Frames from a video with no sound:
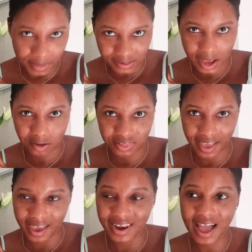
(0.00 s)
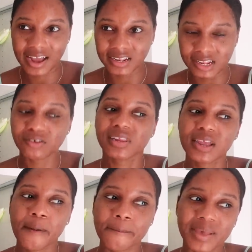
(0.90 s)
I missed out on that. I
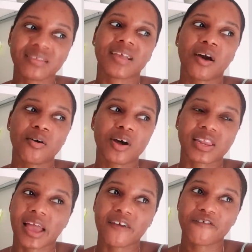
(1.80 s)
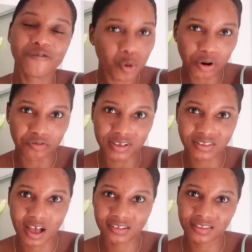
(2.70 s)
literally missed out on like 4
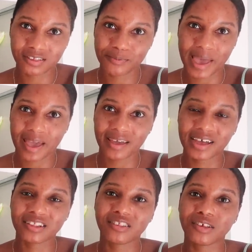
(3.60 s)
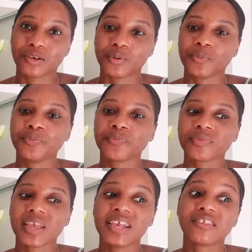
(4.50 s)
restocks of this bag until
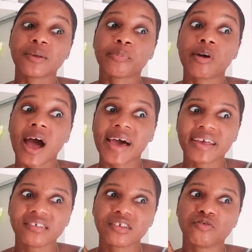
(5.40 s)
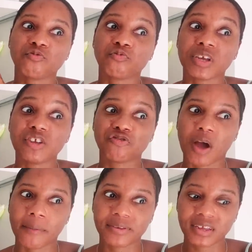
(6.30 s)
he surprised
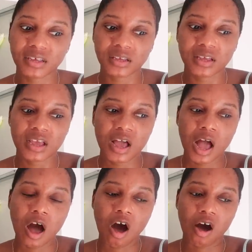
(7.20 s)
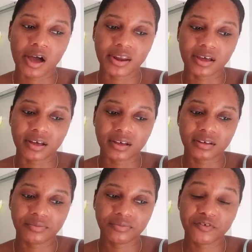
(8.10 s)
redropped it on
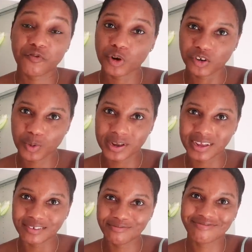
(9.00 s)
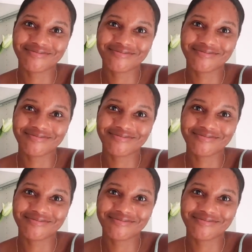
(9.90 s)
a 420.